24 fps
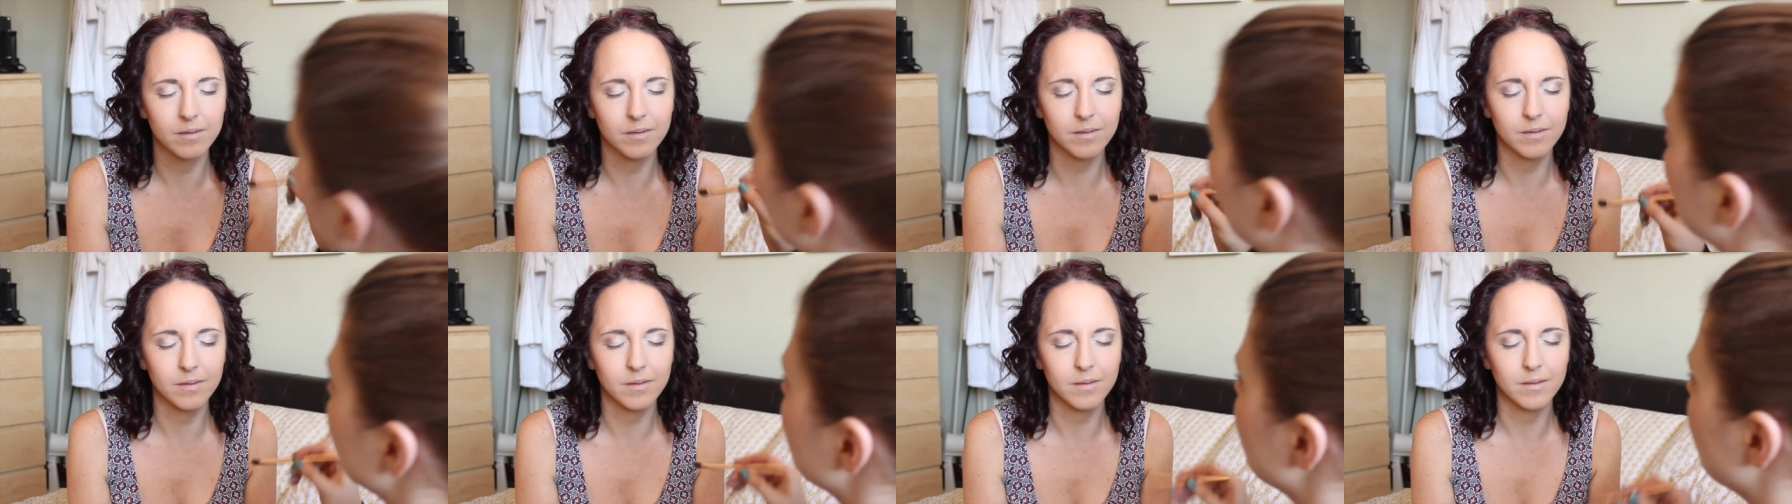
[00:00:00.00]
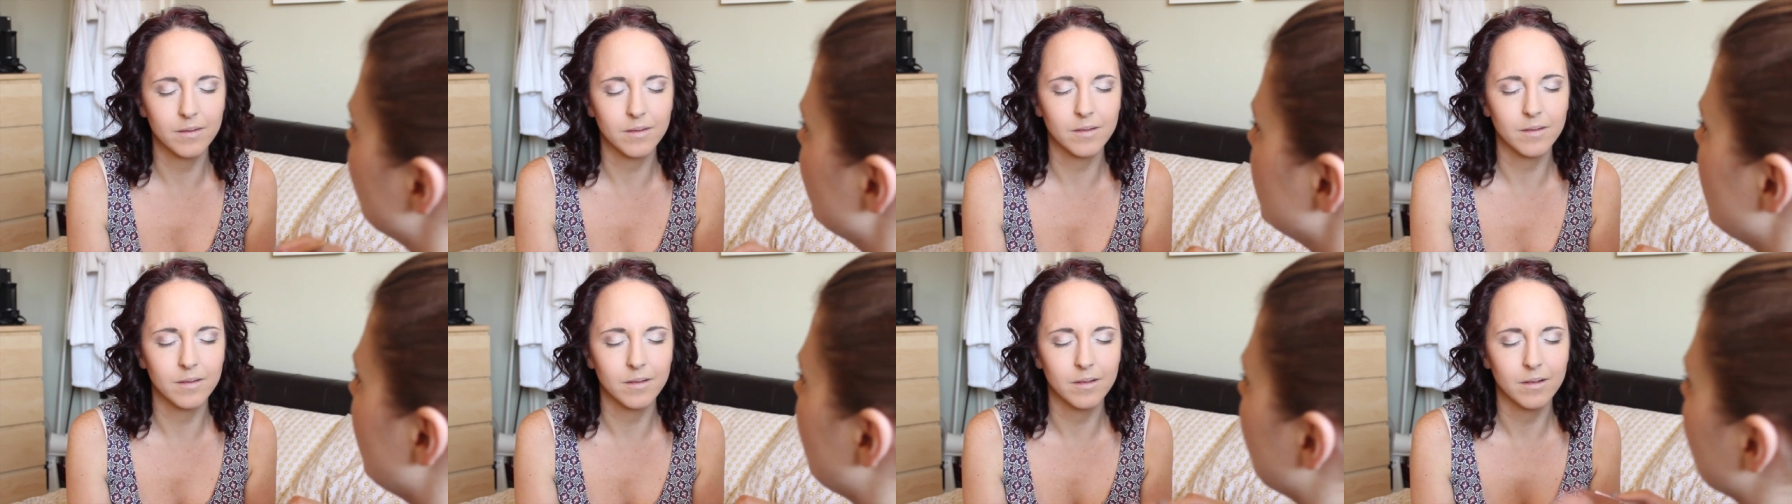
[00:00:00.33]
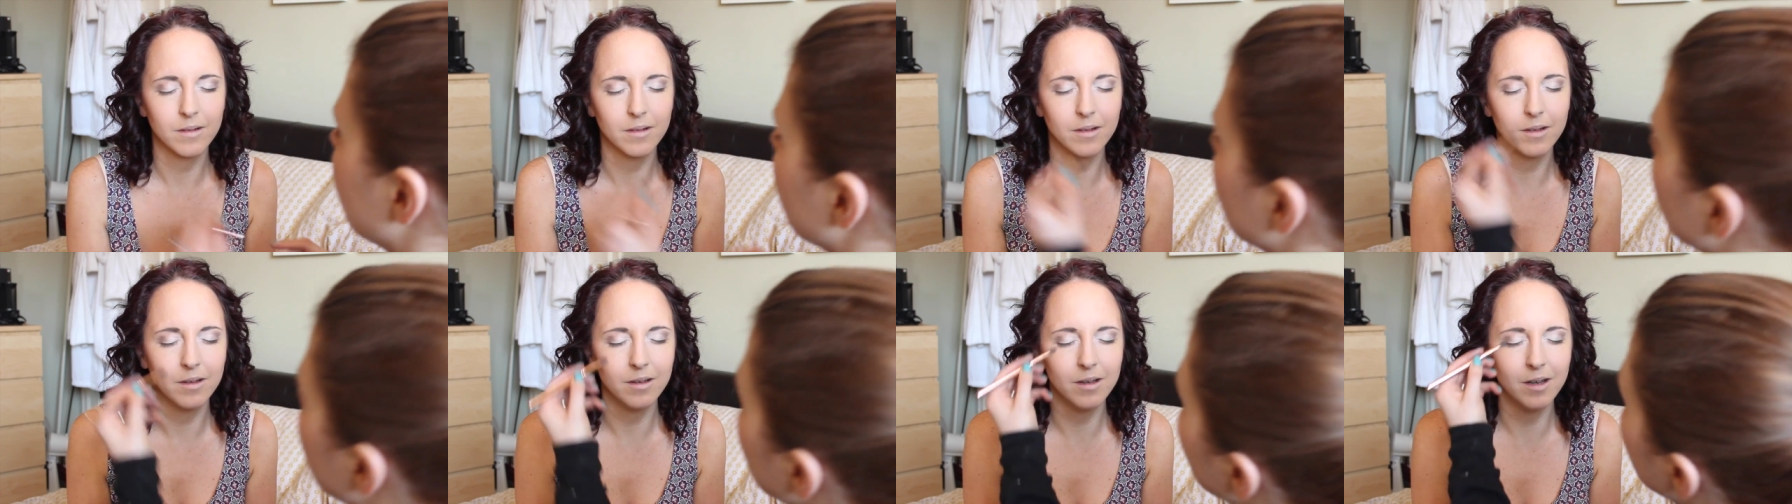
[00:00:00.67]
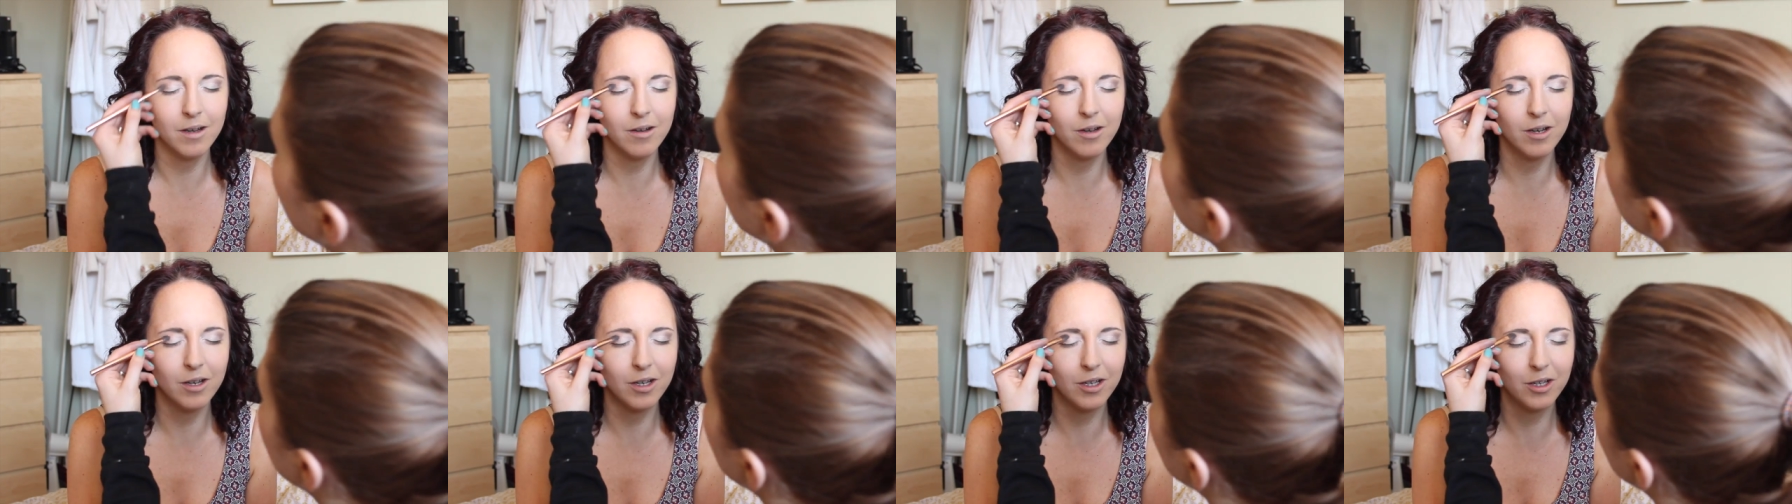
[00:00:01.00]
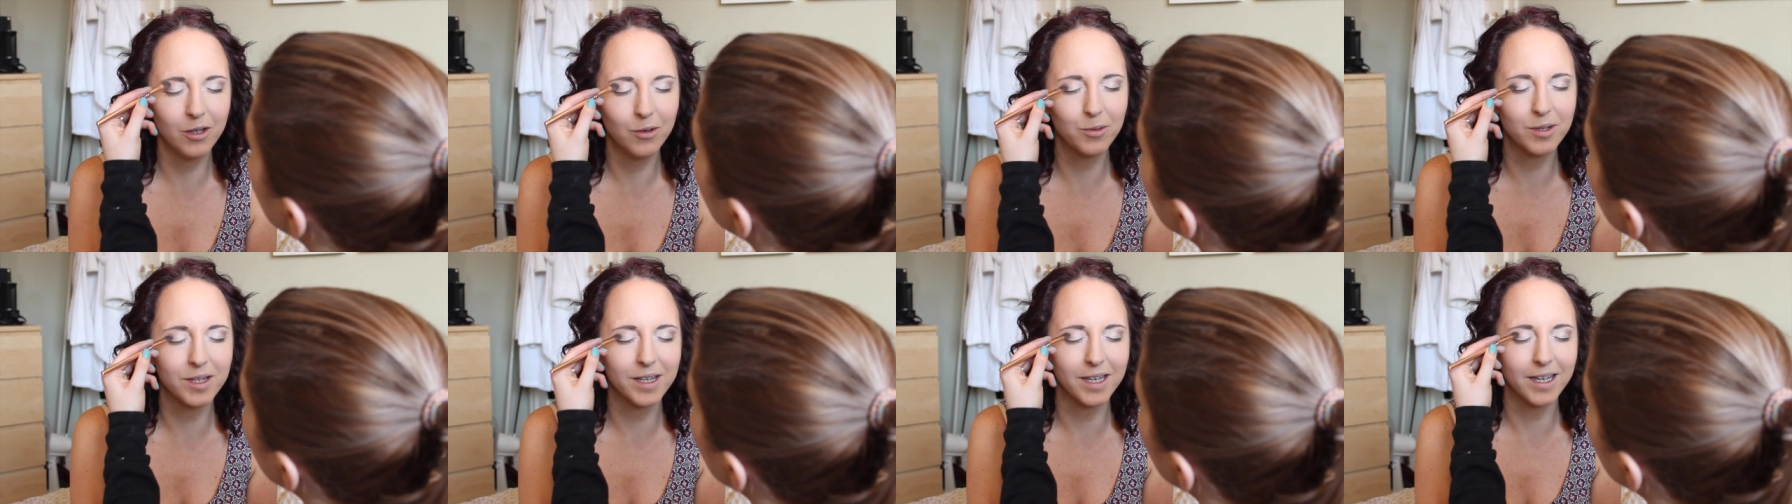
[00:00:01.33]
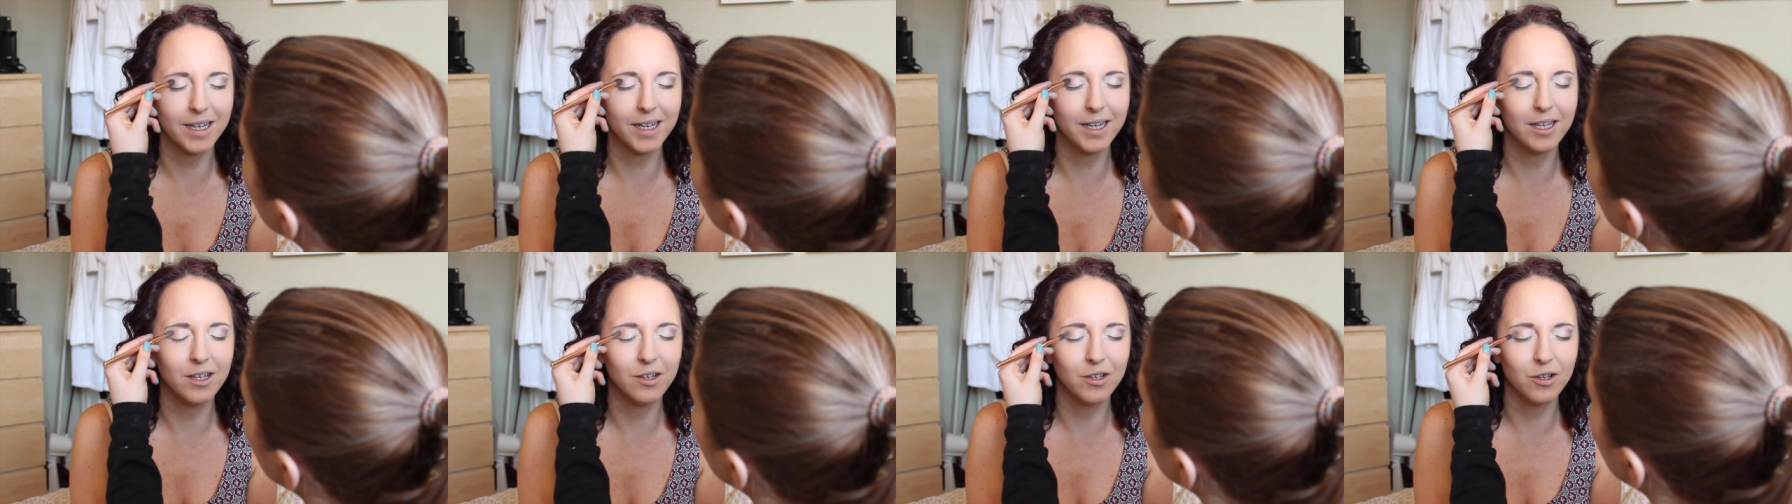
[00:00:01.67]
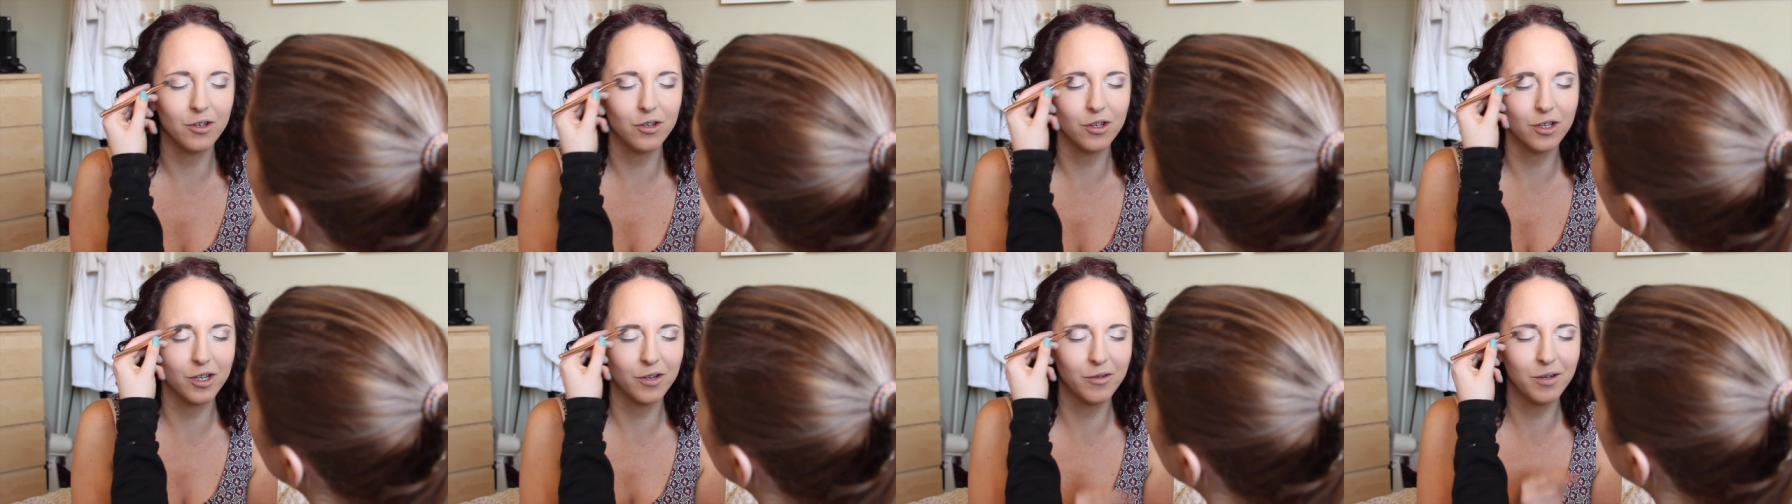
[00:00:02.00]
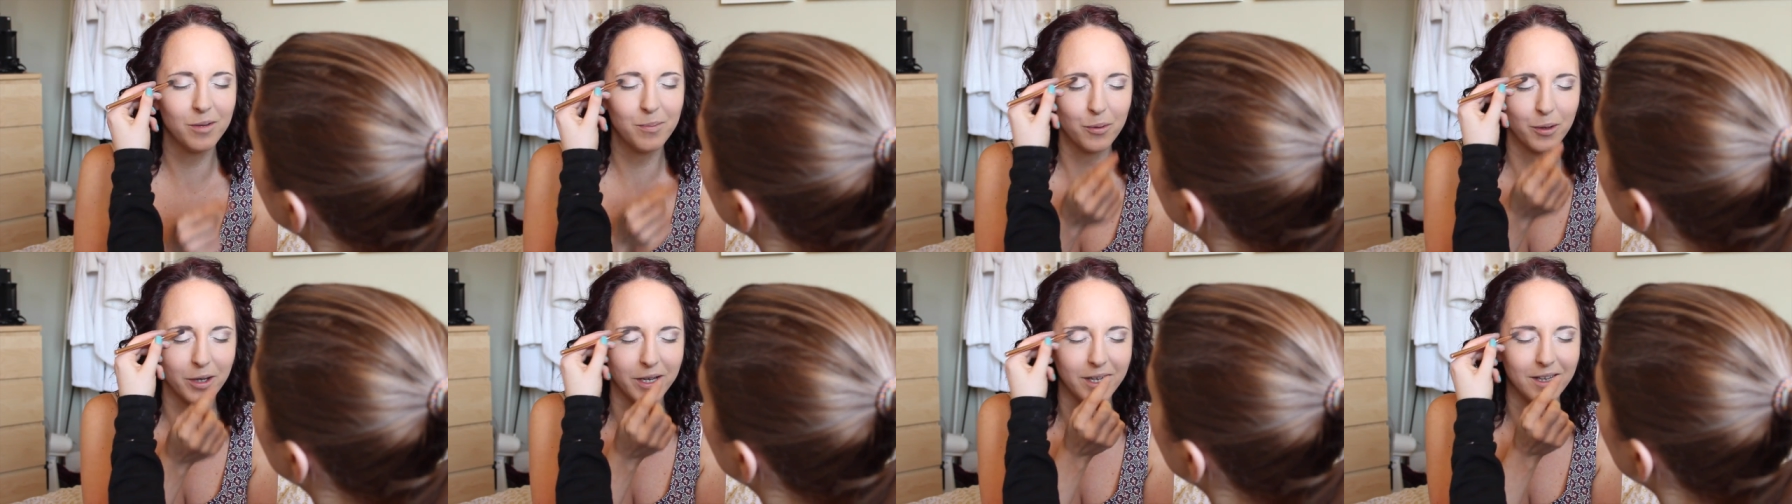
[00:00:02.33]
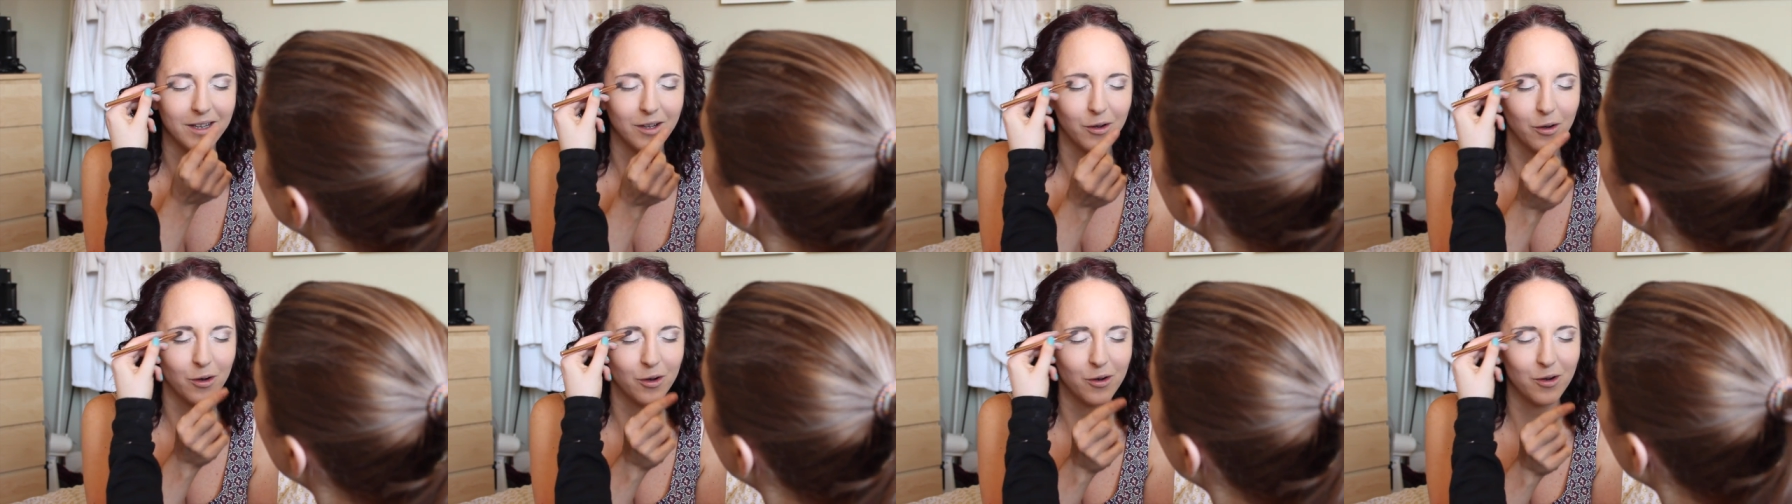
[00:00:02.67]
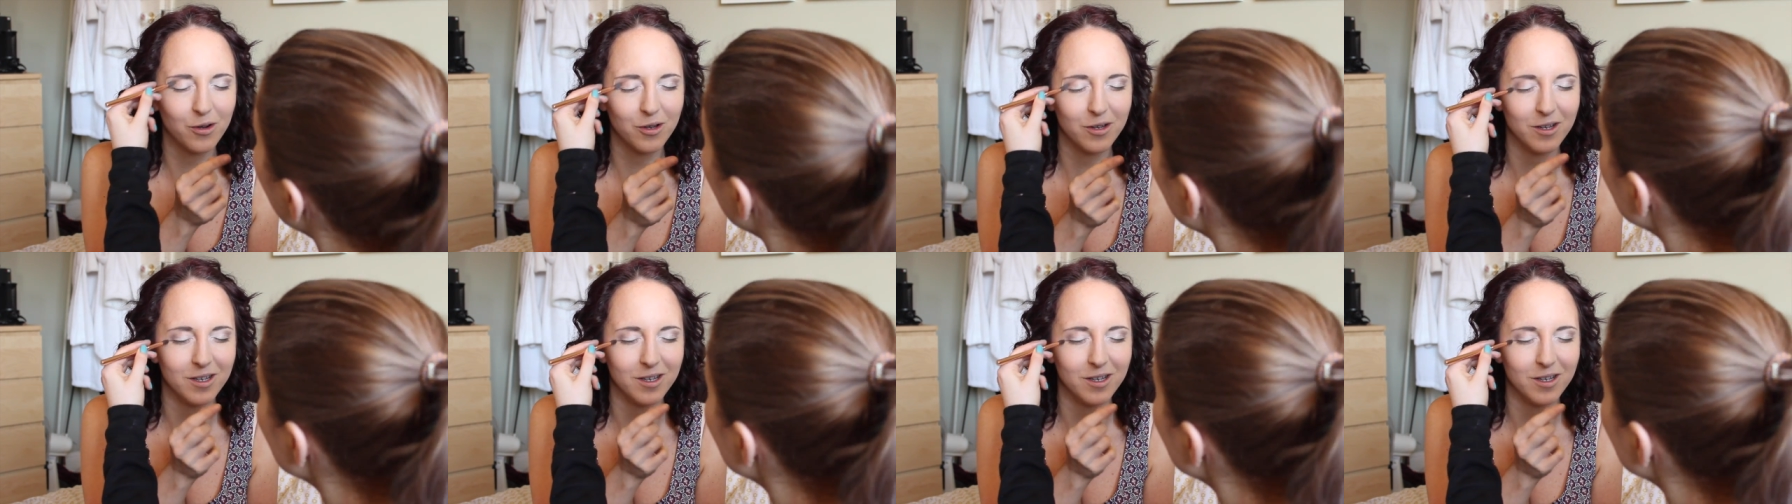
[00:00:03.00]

What's wrong with that? No, uh, you were saying you should only put it in the corners.